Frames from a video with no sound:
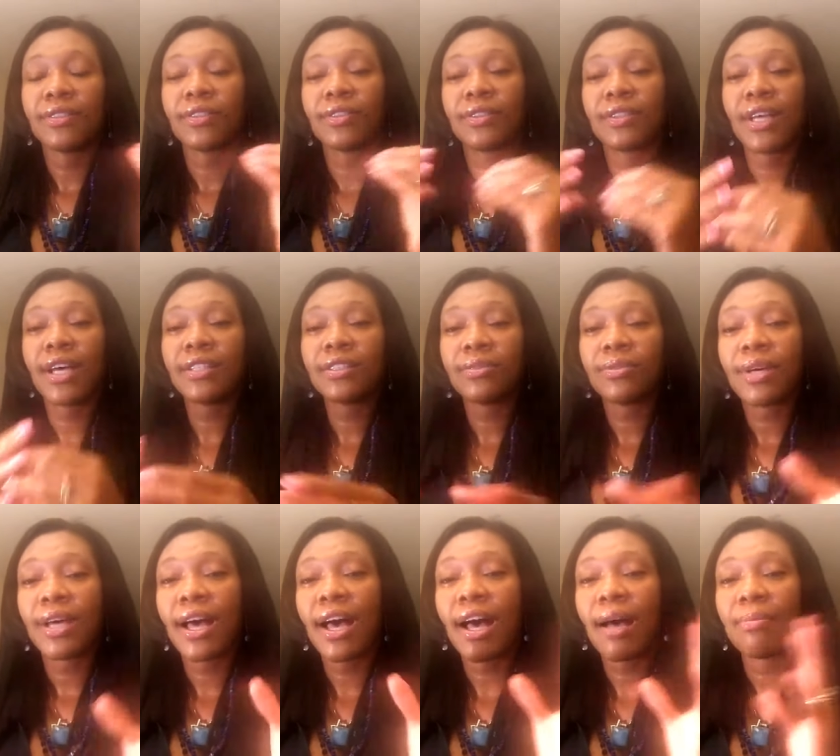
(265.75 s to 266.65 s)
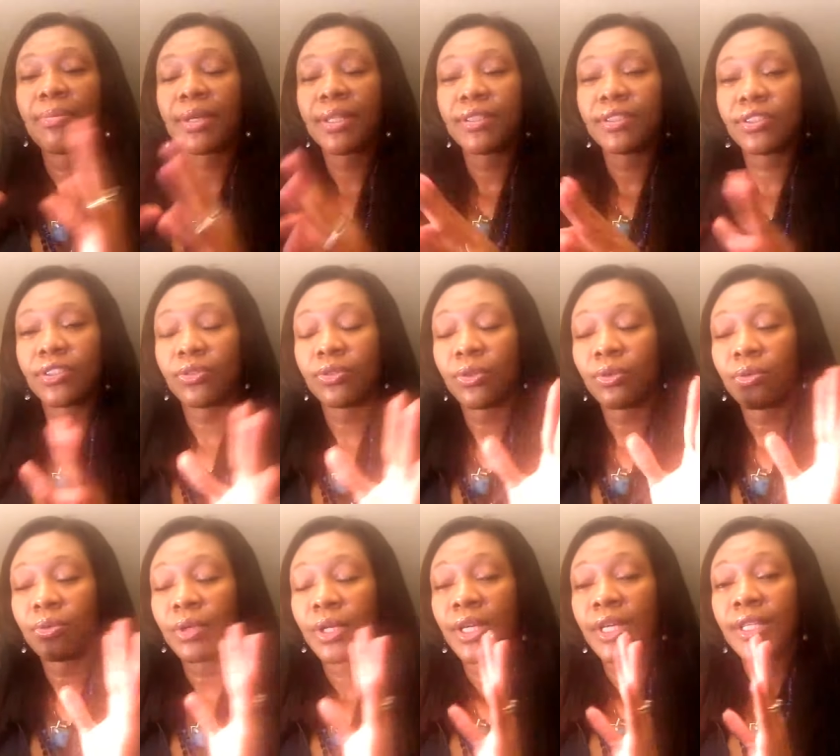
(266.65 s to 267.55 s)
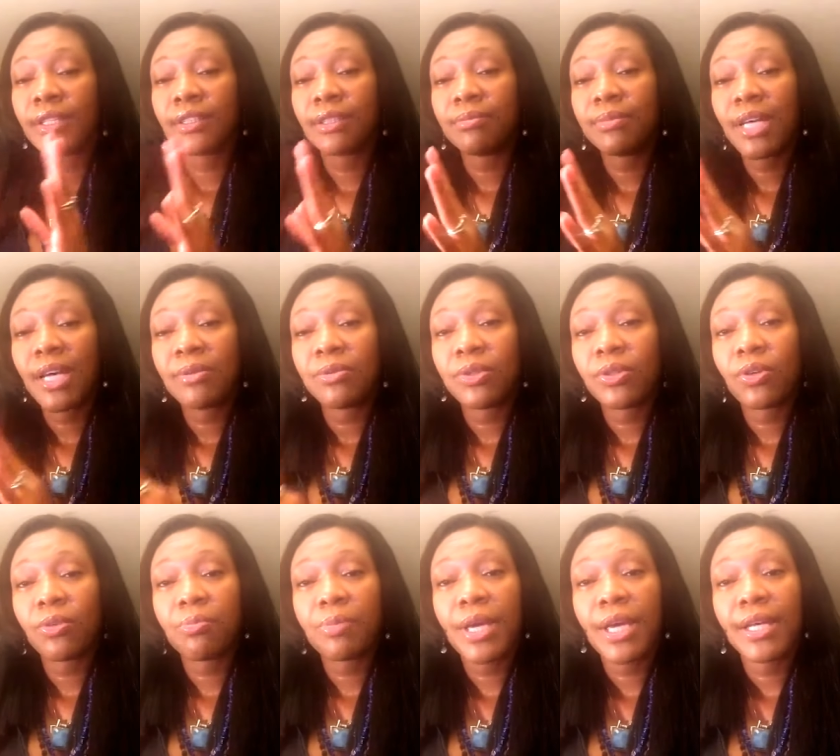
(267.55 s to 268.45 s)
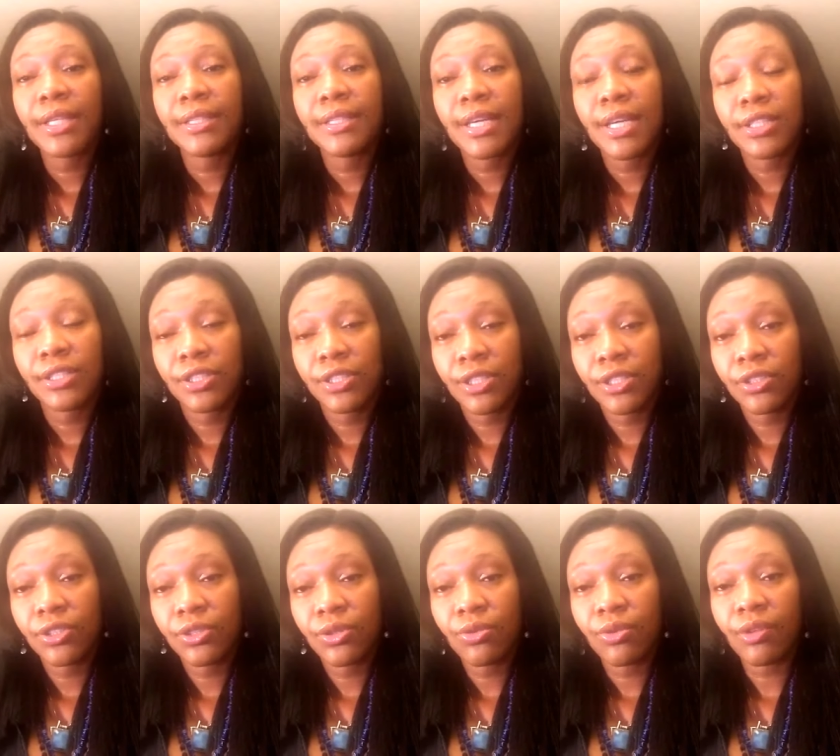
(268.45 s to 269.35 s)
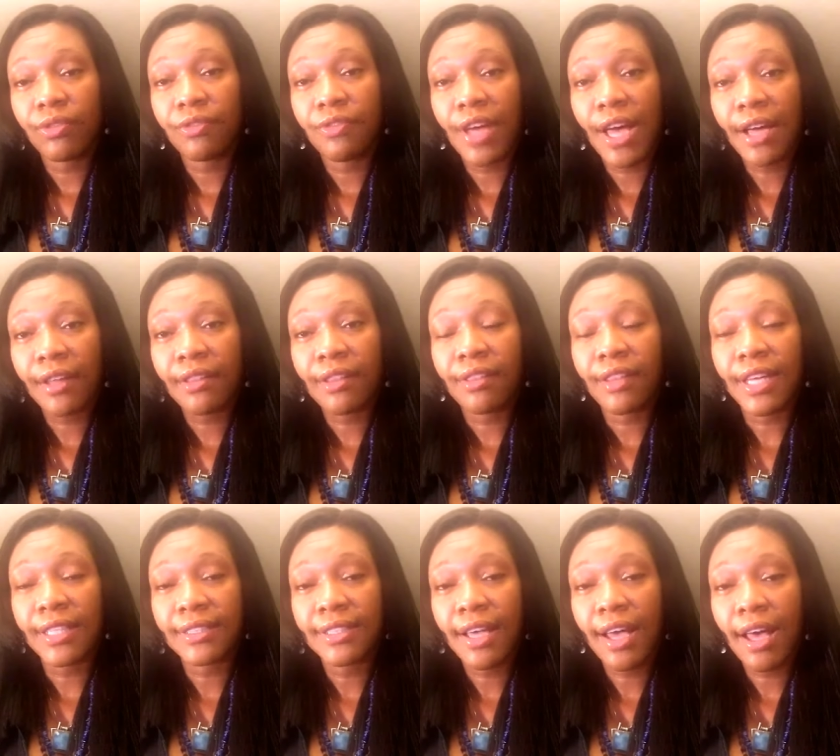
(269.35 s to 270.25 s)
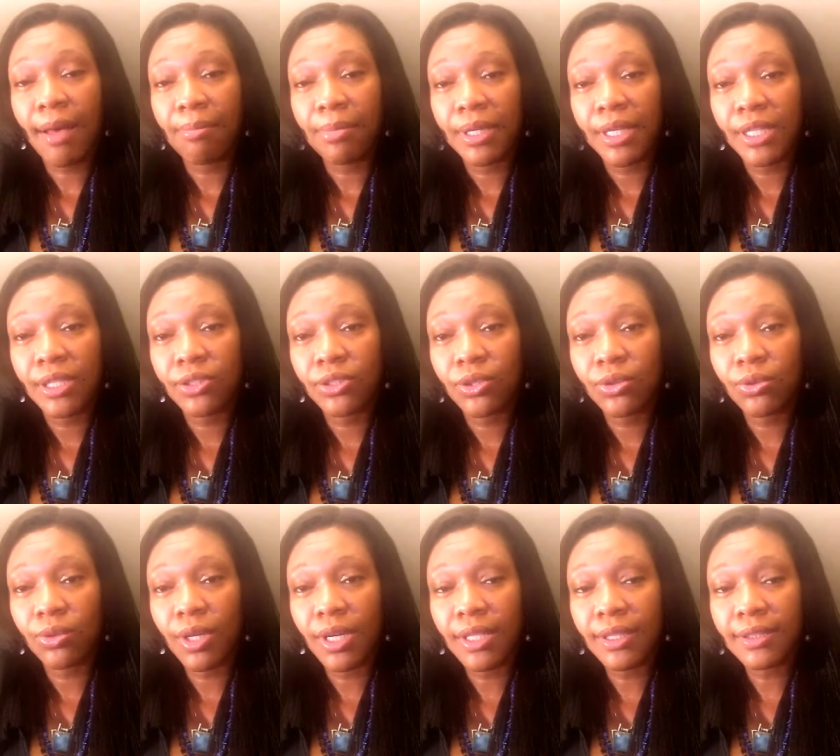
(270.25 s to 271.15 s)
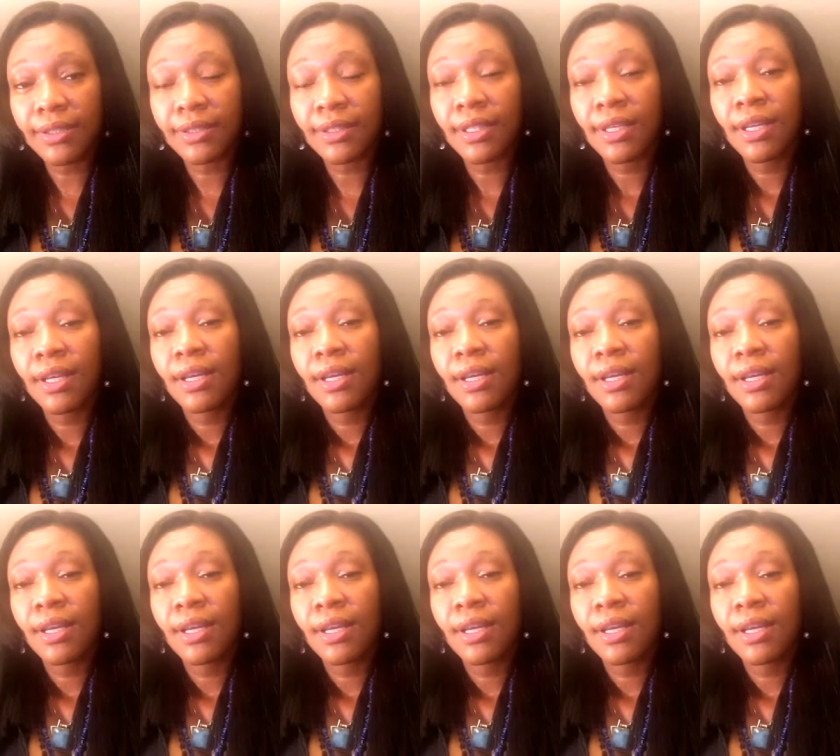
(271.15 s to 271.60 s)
So that's what happens. You don't sometimes we don't pay attention to the fact that's happening to us.